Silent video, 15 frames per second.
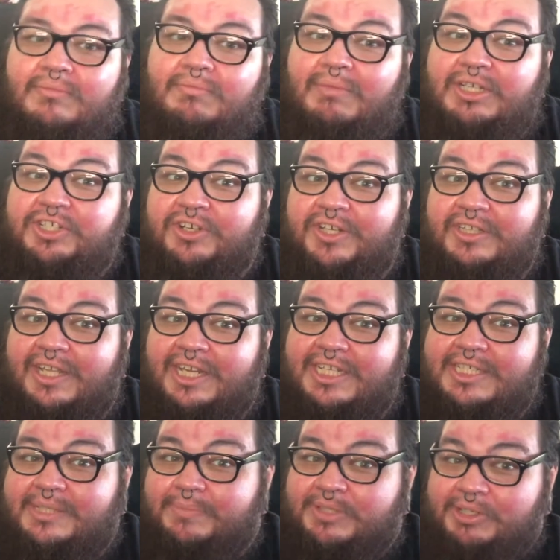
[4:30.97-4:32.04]
Make sure you like
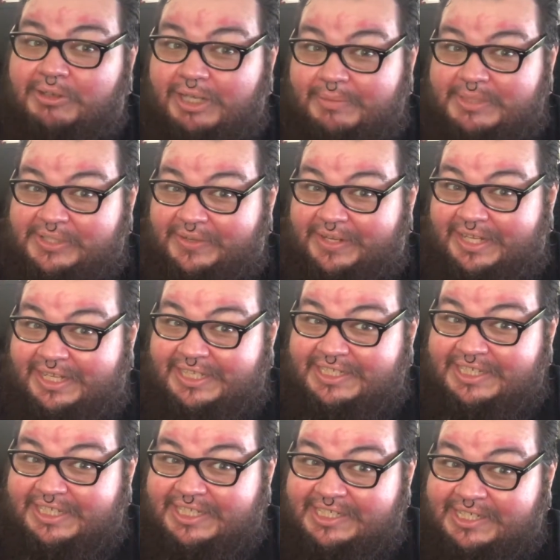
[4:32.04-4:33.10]
and subscribe so I can get to
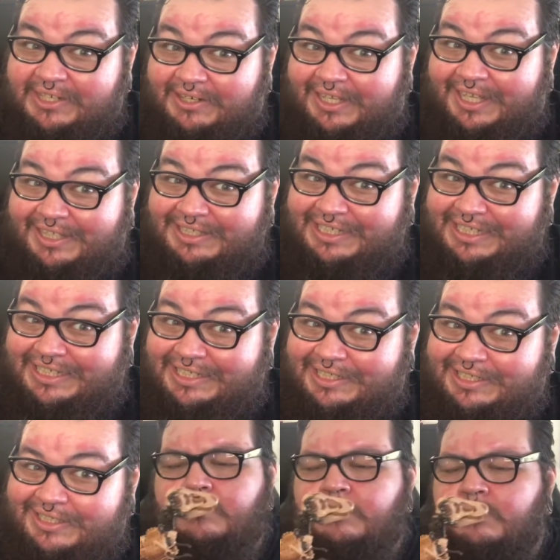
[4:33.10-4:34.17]
this tier, yeah?
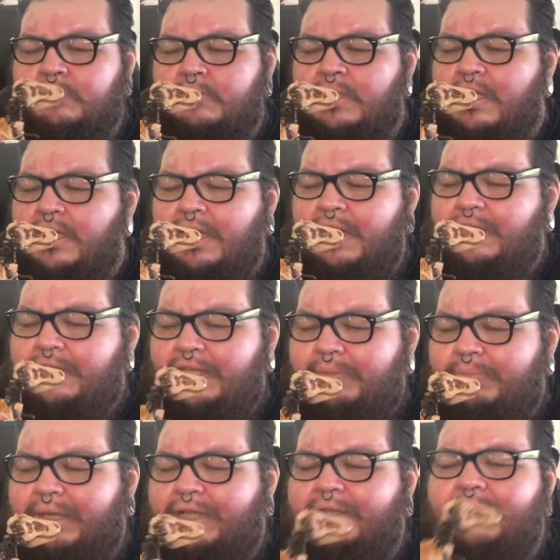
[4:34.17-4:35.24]
And I
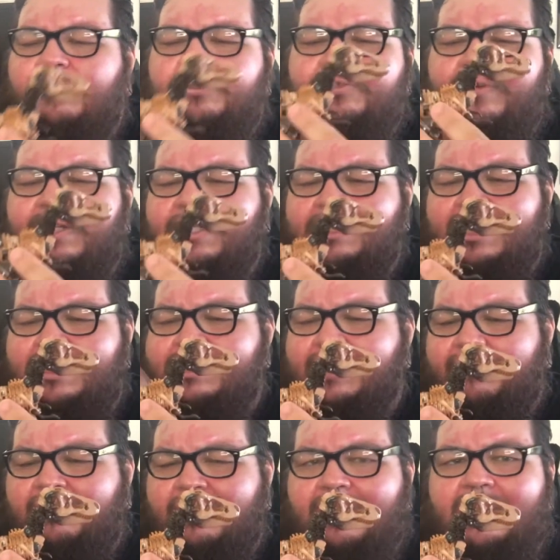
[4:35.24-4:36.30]
think Paleotrex has
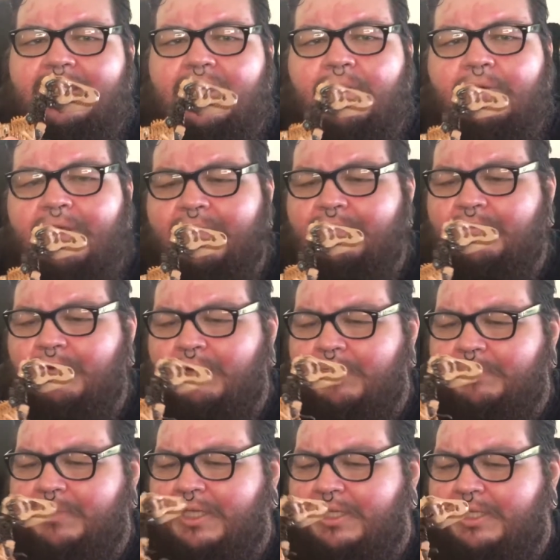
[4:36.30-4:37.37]
everything going for
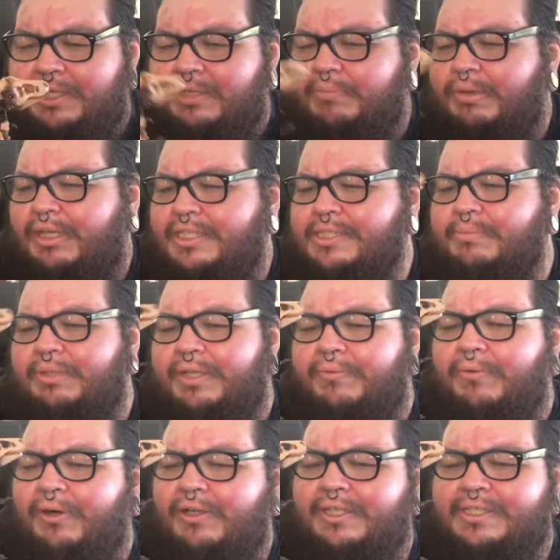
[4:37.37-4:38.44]
him that you could possibly
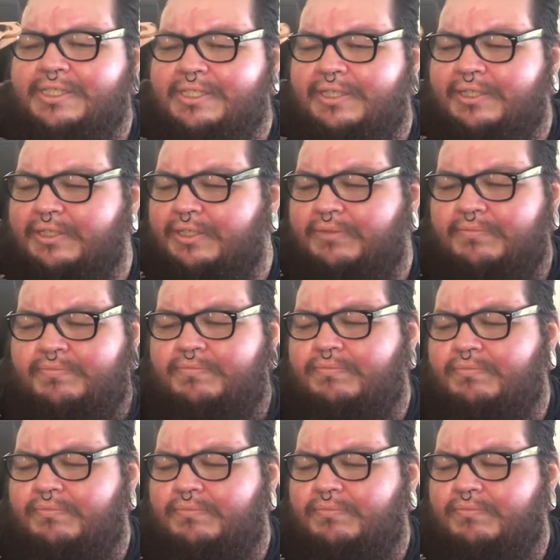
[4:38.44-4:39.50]
want in a
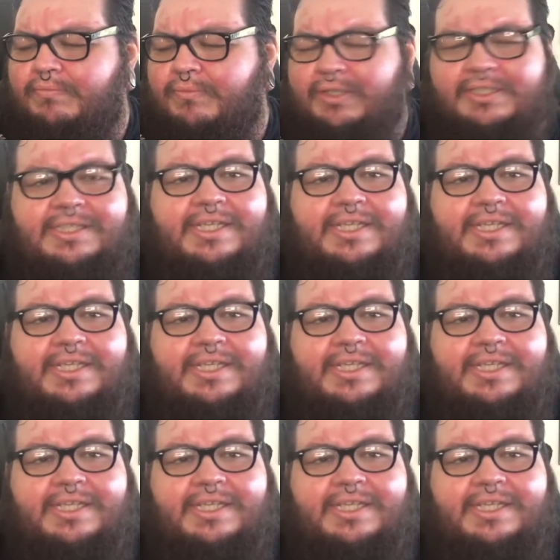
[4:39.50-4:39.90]
what's